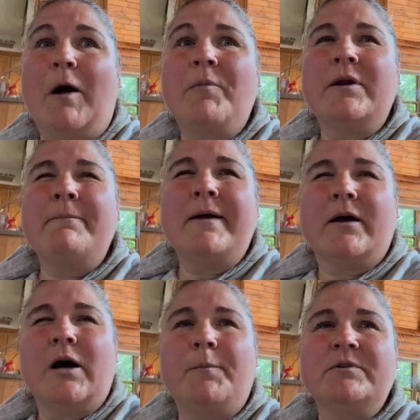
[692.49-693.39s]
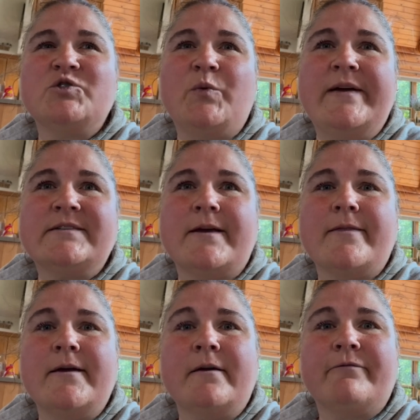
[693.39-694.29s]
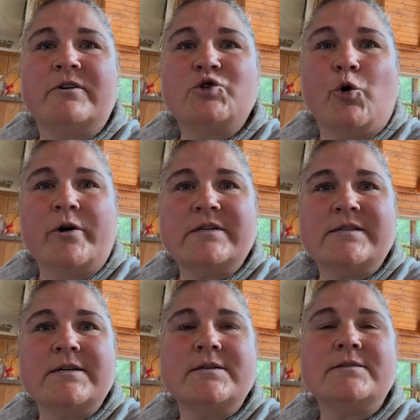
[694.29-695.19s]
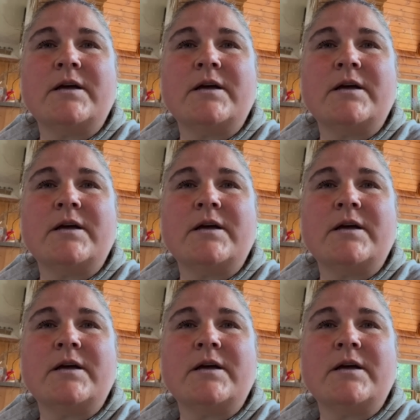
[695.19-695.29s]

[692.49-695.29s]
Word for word: I'm gonna make a couple tweaks, I think, for tortoises.